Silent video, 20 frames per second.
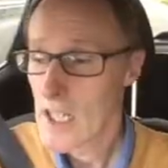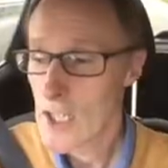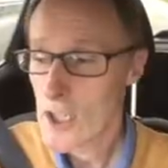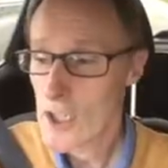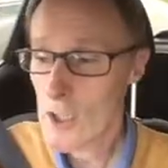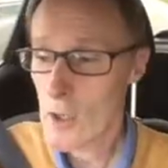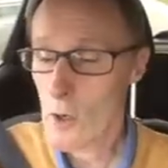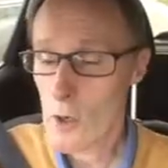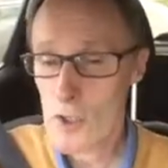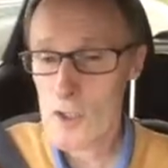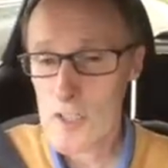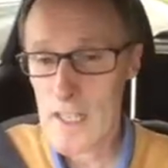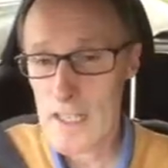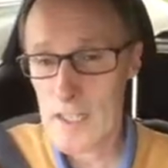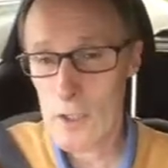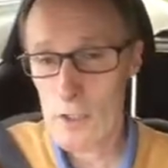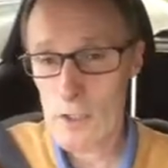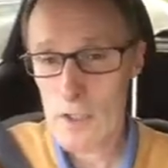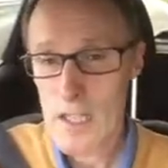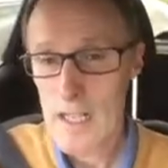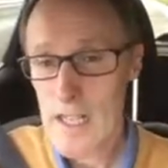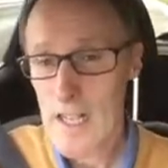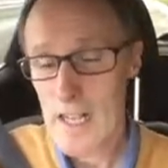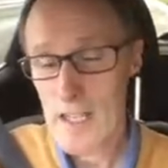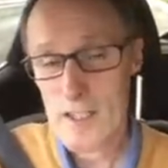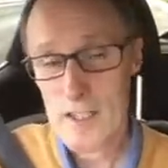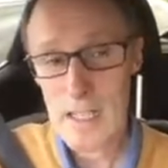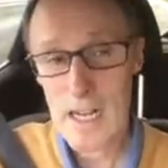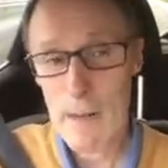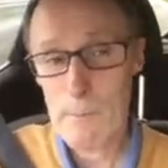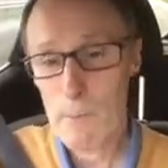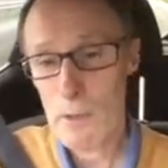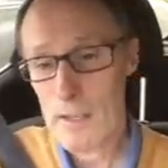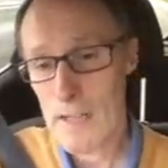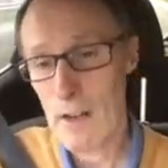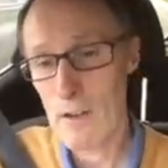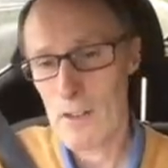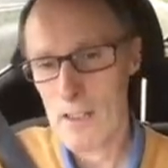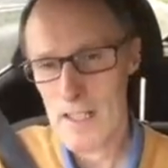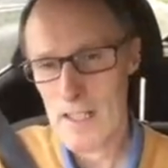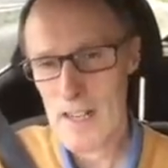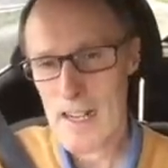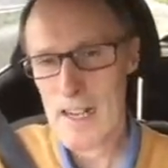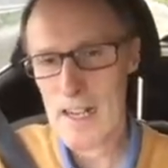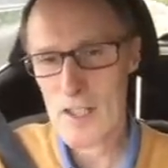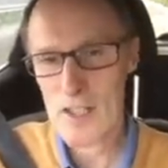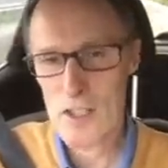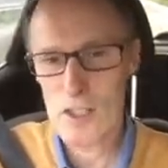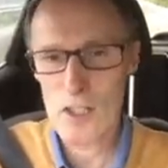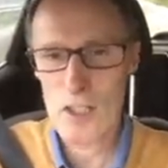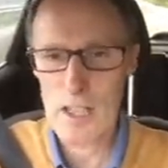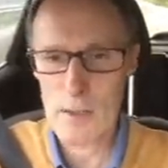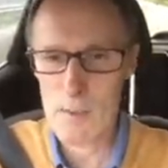show a signal, and start pulling out nice and early.